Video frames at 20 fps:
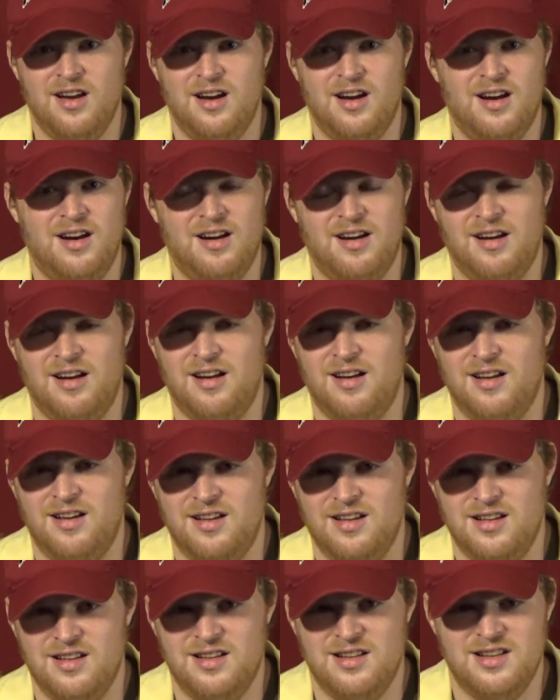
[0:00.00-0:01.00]
And
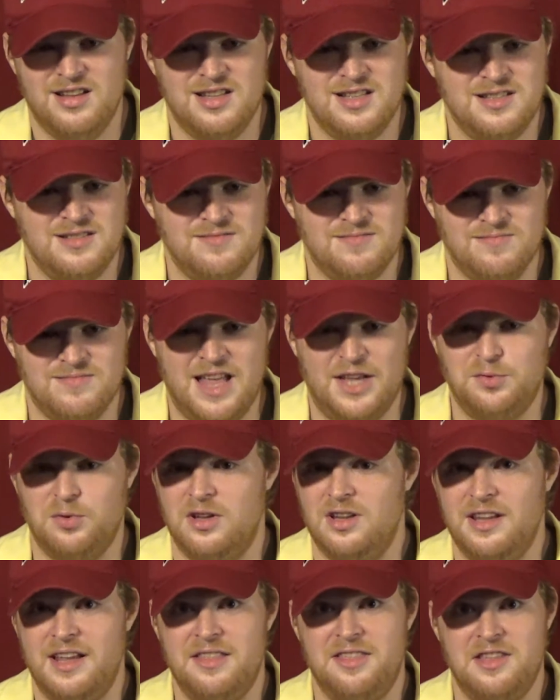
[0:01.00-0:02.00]
that's what
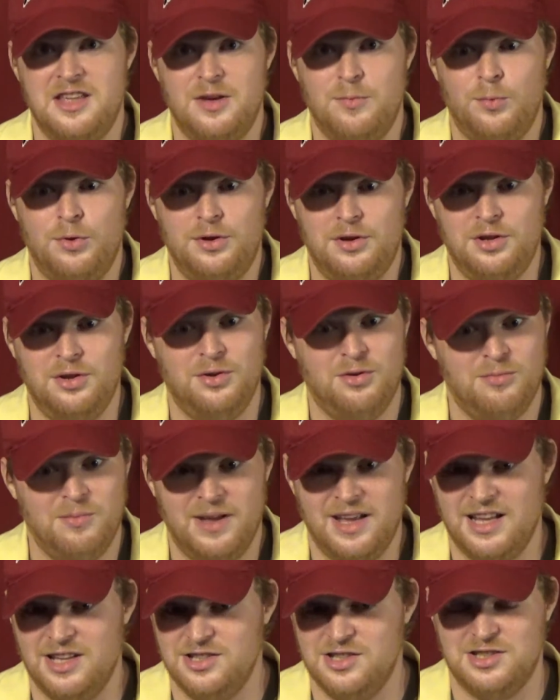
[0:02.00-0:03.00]
lithium would do,
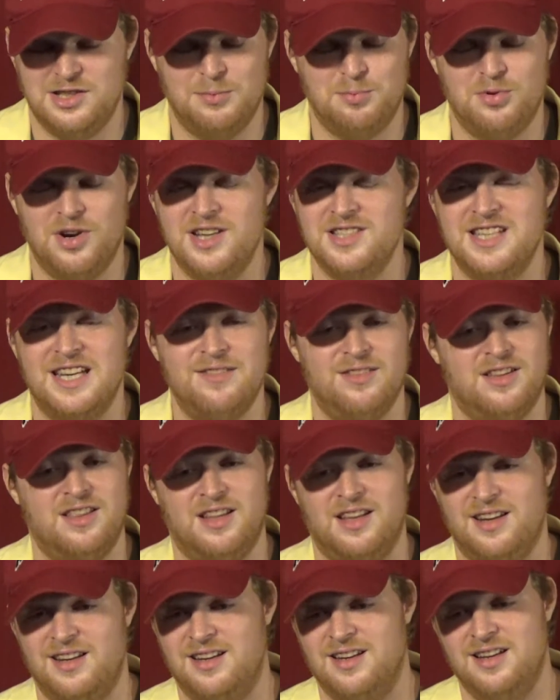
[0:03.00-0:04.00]
man. It just suppress
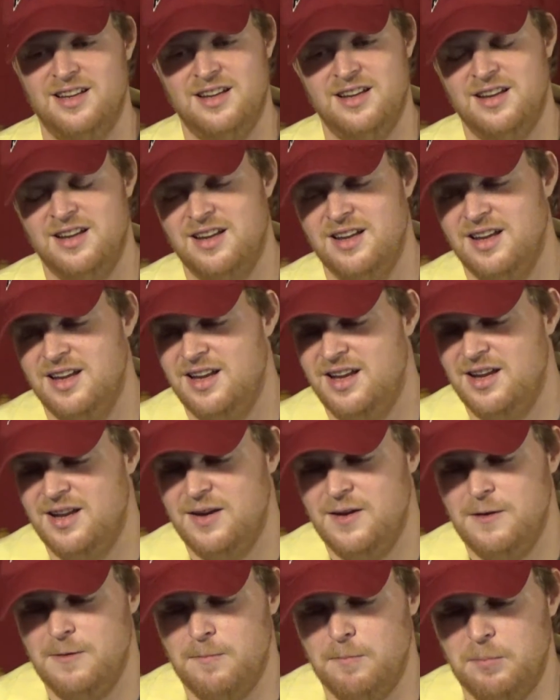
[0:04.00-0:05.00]
everything.
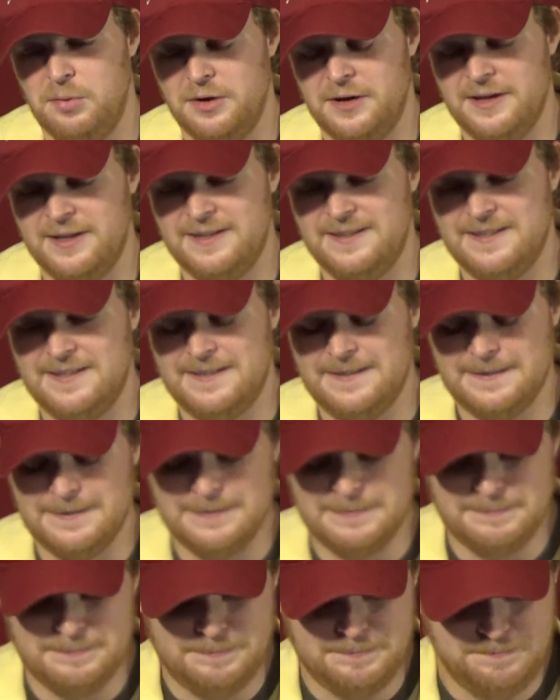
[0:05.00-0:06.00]
But
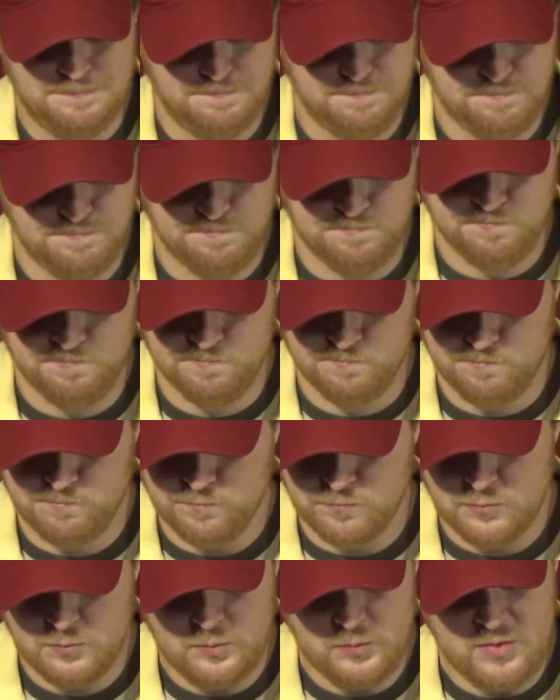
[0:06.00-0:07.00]

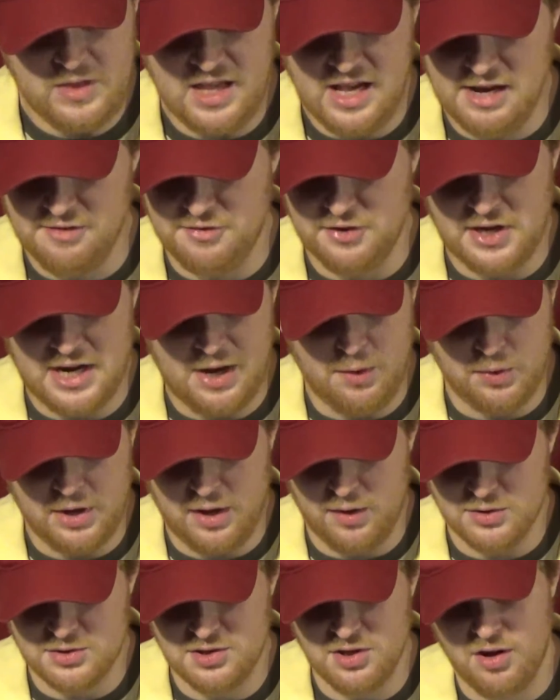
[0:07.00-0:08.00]
I forgot what
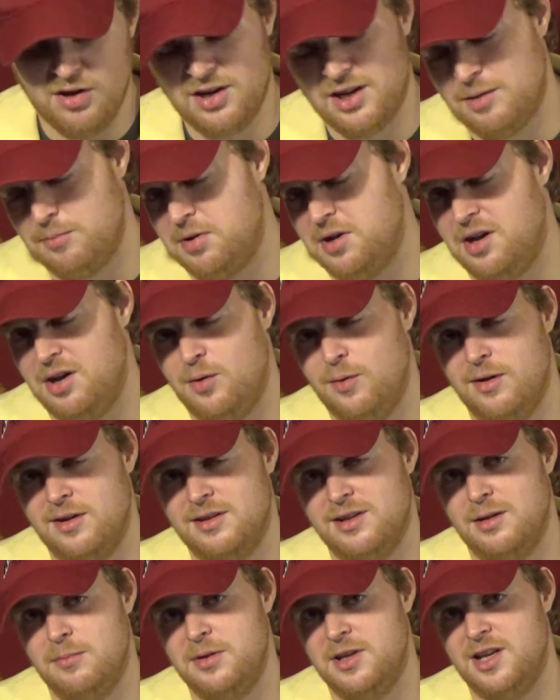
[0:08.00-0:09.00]
I was talking about.
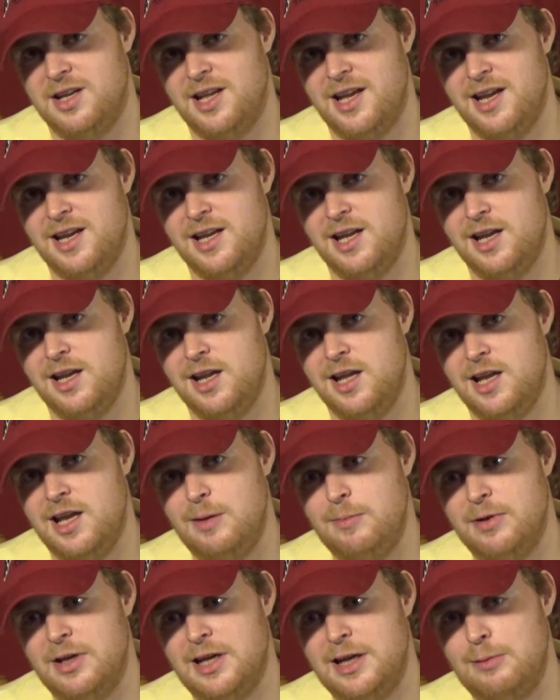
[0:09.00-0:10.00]
Welcome to being
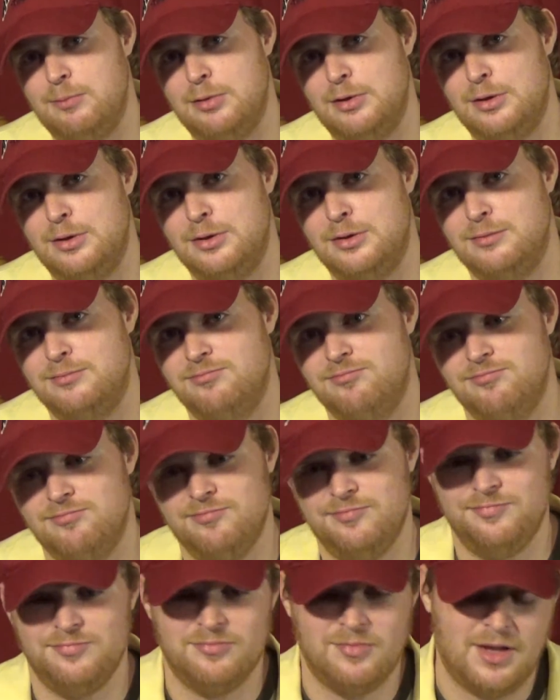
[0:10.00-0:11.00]
ADD, people.
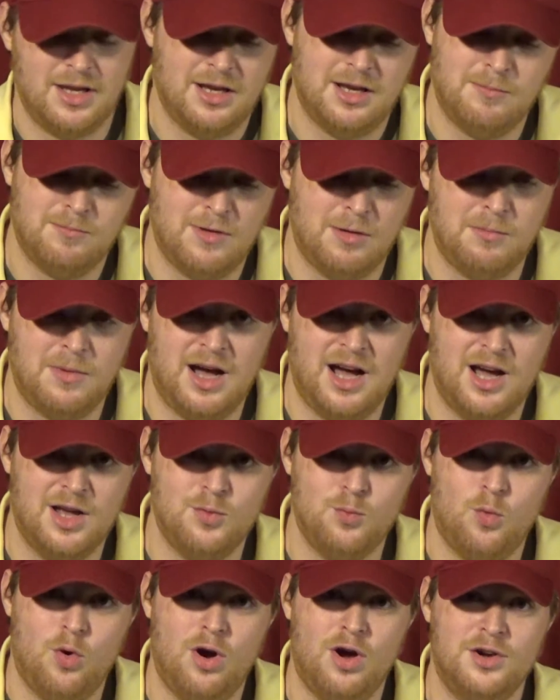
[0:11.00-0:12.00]
My
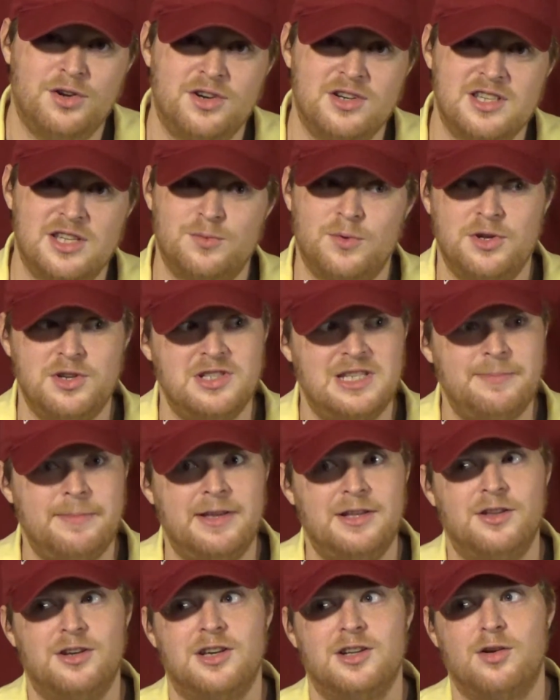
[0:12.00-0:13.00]
mind wanders. That's why you see
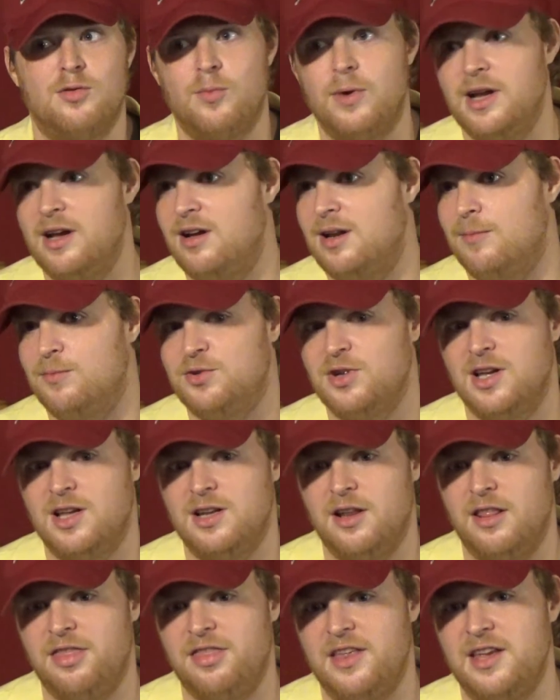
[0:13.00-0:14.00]
me looking around. I'm
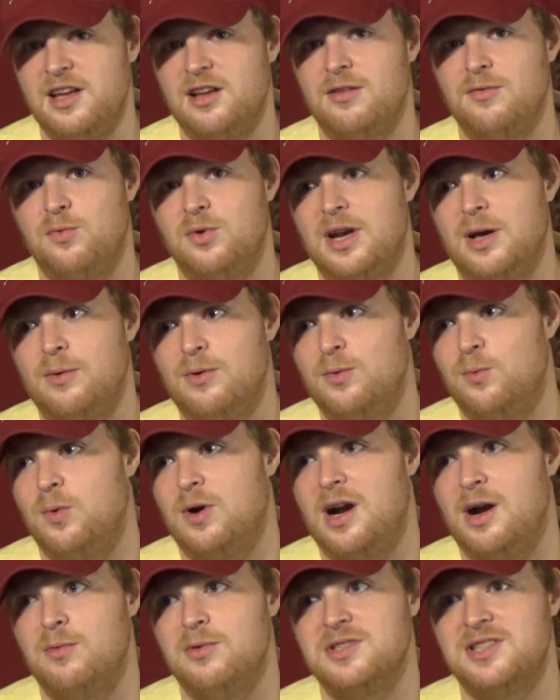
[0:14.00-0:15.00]
trying to think of where
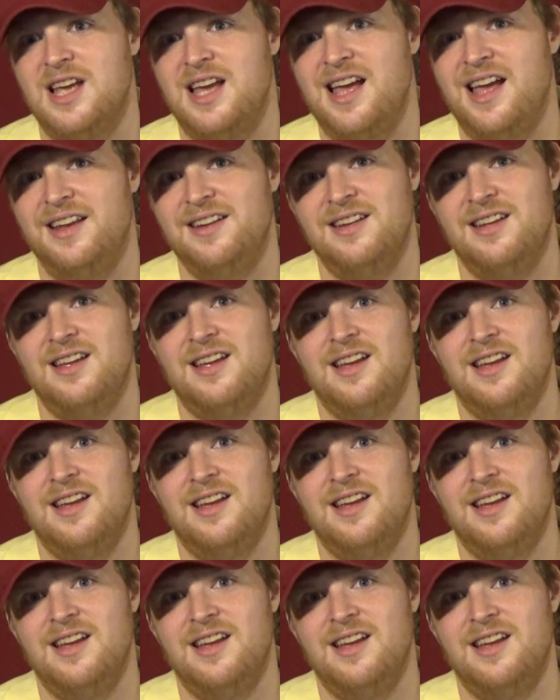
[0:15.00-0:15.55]
I was at.